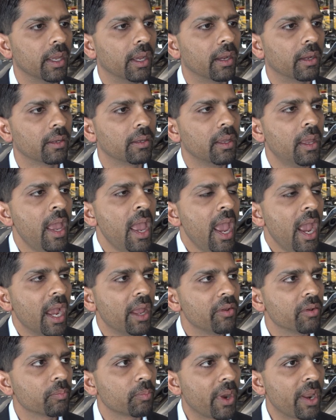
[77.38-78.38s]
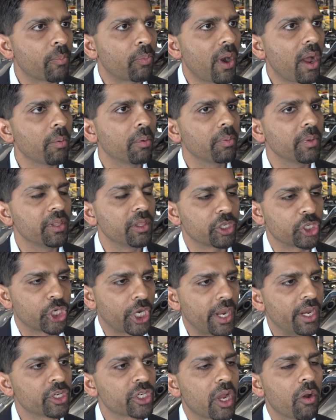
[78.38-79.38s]
Yeah. And probably the
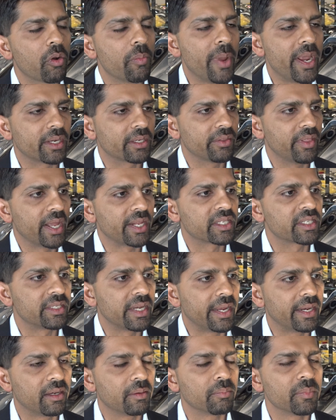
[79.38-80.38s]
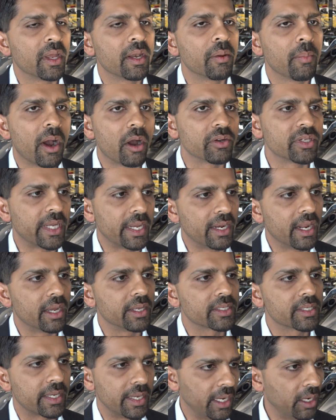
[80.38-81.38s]
change I would make to that statement about data
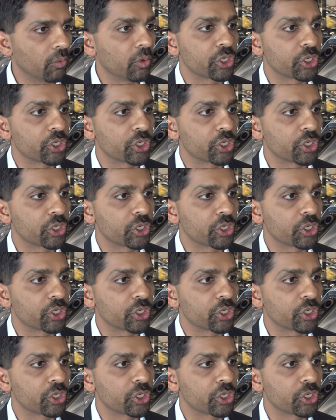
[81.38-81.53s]
is king,